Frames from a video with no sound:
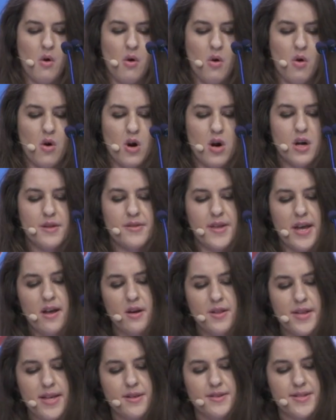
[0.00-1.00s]
Or they
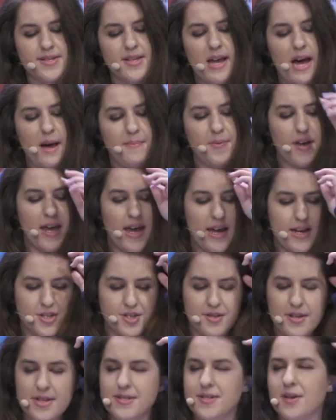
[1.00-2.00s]
only use the app
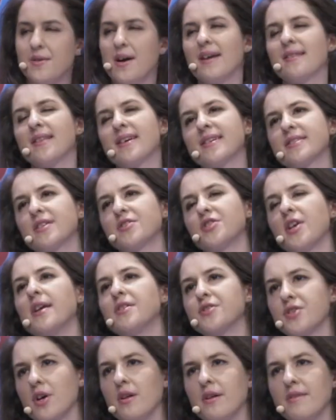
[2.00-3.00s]
occasionally. So I'd like to
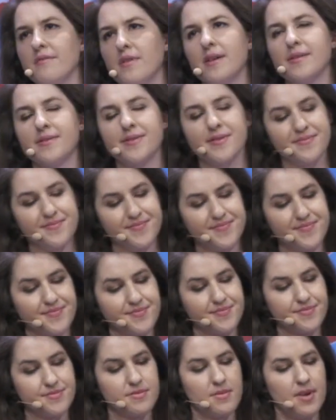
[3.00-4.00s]
change all of this.
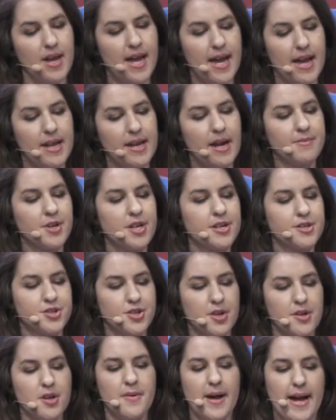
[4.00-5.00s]
And I'm going to
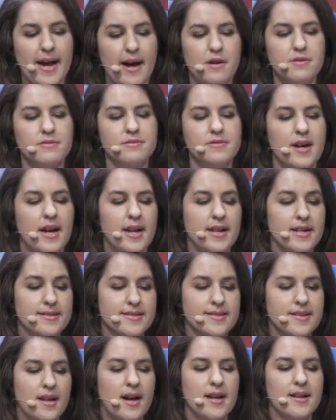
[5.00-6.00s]
show you how, and
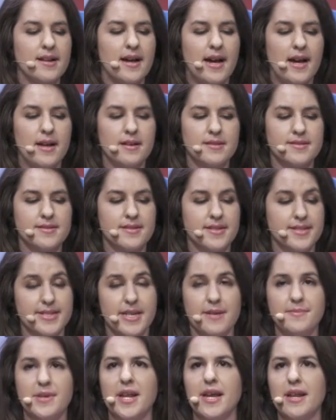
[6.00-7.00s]
it's not as
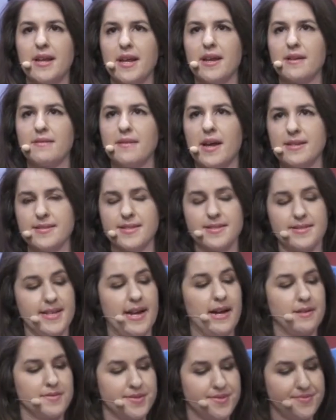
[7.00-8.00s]
intimidating as it
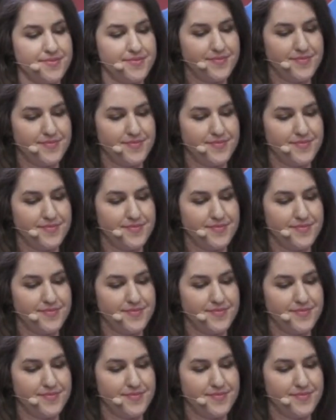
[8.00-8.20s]
sounds.